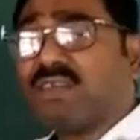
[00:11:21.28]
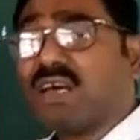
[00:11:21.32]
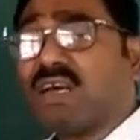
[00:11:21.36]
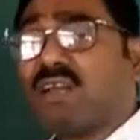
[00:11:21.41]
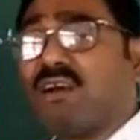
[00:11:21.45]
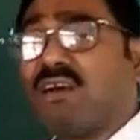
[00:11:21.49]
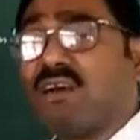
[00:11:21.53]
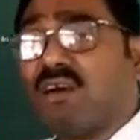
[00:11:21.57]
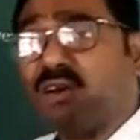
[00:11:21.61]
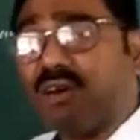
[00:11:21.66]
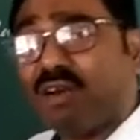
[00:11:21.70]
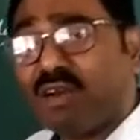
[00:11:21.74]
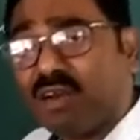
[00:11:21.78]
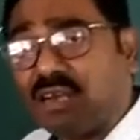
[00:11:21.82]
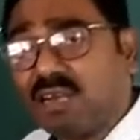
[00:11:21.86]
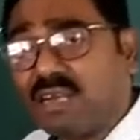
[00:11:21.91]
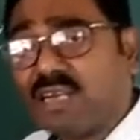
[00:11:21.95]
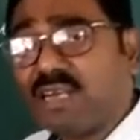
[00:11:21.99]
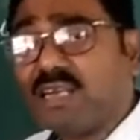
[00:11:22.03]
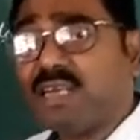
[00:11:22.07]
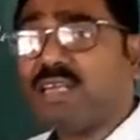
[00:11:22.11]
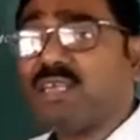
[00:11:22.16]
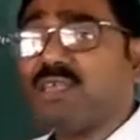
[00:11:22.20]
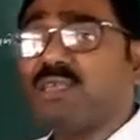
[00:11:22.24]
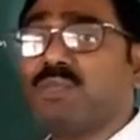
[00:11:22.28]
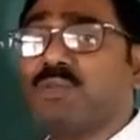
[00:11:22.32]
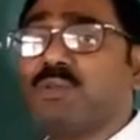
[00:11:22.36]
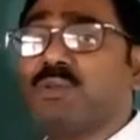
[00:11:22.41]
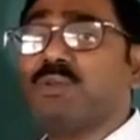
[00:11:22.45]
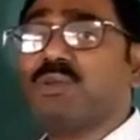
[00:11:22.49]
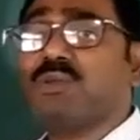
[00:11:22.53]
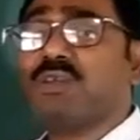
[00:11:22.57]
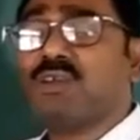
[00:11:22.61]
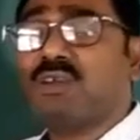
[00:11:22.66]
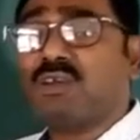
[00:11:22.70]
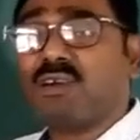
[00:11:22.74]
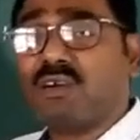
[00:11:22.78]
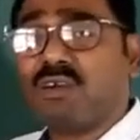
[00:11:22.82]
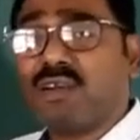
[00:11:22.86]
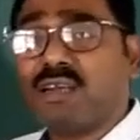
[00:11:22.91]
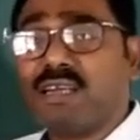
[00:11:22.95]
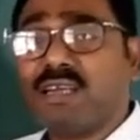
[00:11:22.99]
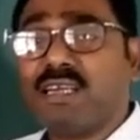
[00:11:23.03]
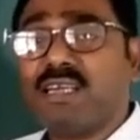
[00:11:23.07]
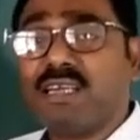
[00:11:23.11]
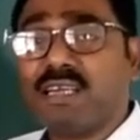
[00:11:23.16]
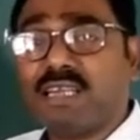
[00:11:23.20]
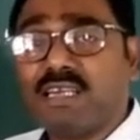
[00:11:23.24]
are already stored or
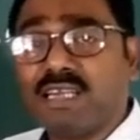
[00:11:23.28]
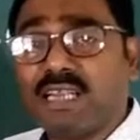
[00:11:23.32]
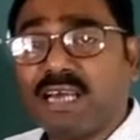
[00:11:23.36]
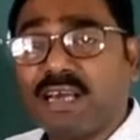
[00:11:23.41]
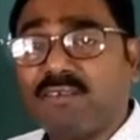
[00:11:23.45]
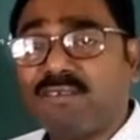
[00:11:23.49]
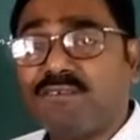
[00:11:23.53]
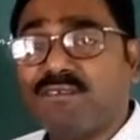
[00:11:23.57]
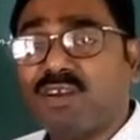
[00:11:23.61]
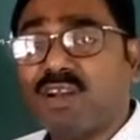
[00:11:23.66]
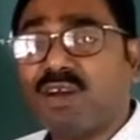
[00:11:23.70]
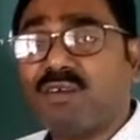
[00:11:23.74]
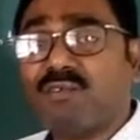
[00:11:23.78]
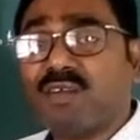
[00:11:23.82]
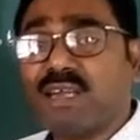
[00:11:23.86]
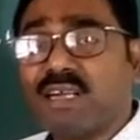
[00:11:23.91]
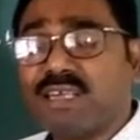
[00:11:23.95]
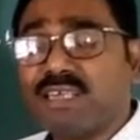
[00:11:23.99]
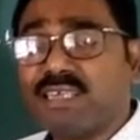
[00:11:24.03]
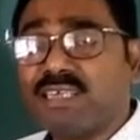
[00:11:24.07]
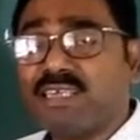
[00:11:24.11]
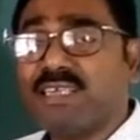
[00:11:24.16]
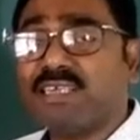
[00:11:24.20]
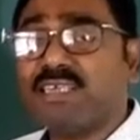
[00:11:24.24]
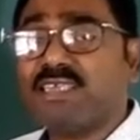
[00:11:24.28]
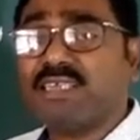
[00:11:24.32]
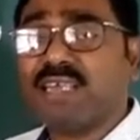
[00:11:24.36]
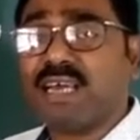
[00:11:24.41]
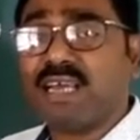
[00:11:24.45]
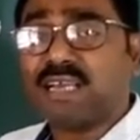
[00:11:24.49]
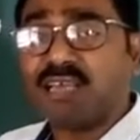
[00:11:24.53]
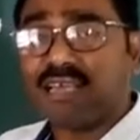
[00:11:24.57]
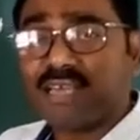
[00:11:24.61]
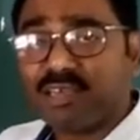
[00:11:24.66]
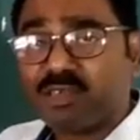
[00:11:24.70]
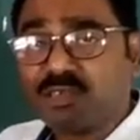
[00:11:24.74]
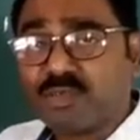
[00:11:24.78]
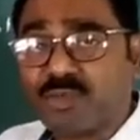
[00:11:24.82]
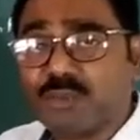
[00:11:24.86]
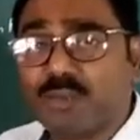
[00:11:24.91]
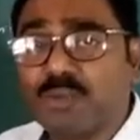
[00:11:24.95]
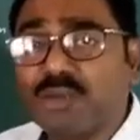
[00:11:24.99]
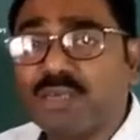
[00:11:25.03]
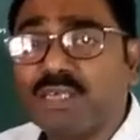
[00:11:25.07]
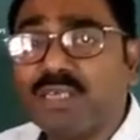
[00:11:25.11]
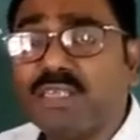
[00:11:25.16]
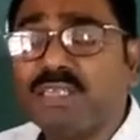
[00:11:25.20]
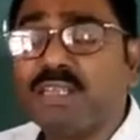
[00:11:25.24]
already developed and designed and
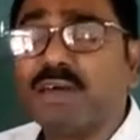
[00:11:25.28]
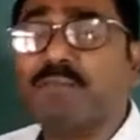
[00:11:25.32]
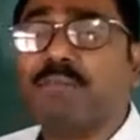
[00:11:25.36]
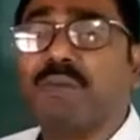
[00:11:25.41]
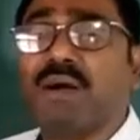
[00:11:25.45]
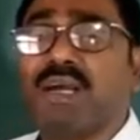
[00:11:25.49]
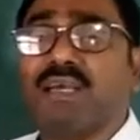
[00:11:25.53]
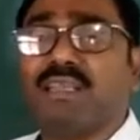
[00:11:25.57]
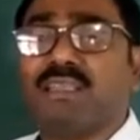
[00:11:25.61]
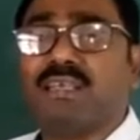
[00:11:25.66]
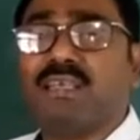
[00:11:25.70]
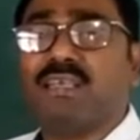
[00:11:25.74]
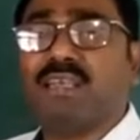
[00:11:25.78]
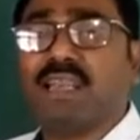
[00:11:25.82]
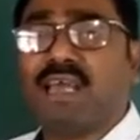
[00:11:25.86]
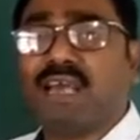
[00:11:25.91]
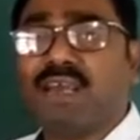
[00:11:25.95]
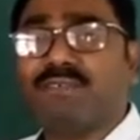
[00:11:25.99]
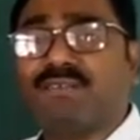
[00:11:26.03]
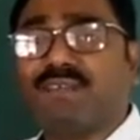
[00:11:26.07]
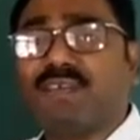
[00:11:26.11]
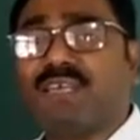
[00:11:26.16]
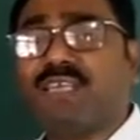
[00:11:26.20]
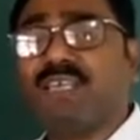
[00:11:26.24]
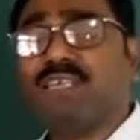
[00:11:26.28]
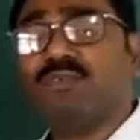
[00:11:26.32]
stored in the Python library.